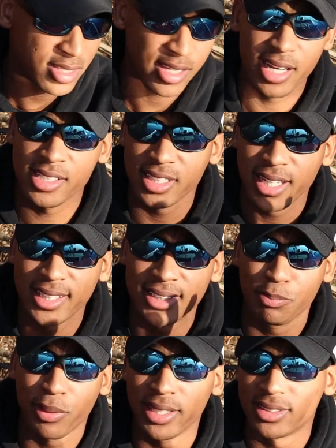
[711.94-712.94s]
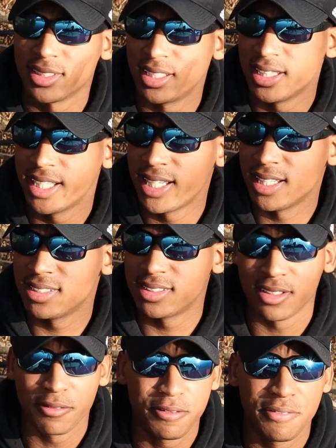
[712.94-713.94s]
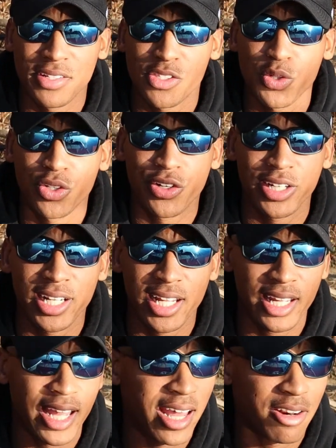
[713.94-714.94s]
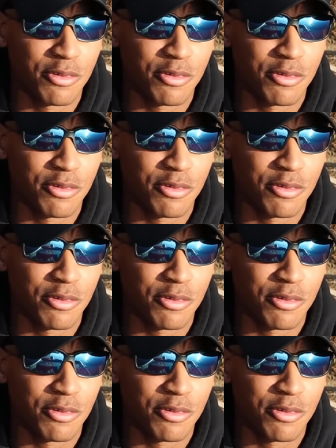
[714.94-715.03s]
Today is a nice, bright, sunny day. This is a 52-degree day.